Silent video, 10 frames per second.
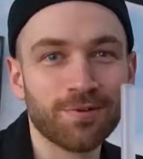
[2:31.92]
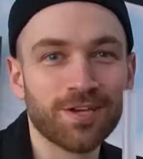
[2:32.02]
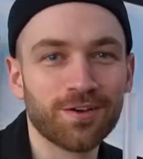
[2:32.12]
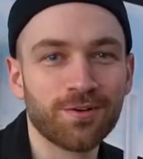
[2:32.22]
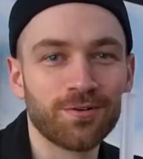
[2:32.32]
we
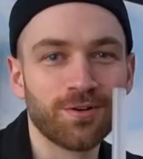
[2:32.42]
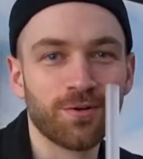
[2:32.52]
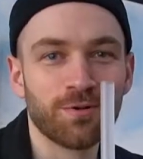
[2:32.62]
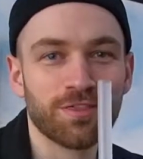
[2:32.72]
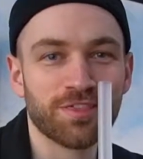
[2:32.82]
go
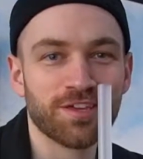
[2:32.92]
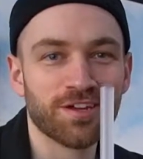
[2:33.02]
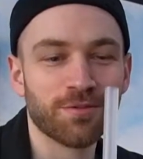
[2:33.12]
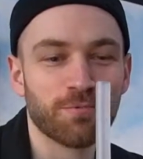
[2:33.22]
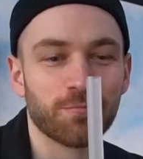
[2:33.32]
with
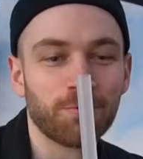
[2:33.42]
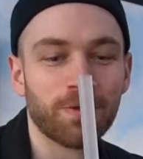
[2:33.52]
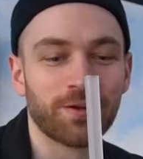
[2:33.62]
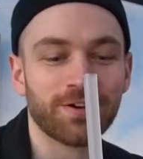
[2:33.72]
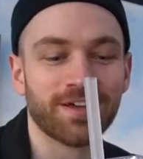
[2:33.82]
the purple
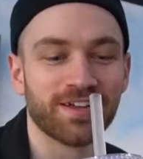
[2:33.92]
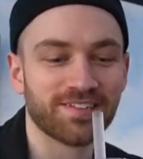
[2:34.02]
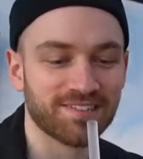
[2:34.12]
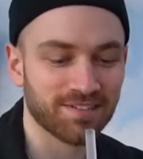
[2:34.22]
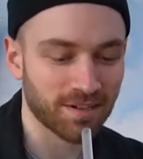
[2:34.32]

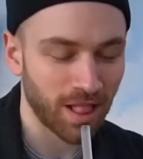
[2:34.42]
paradise.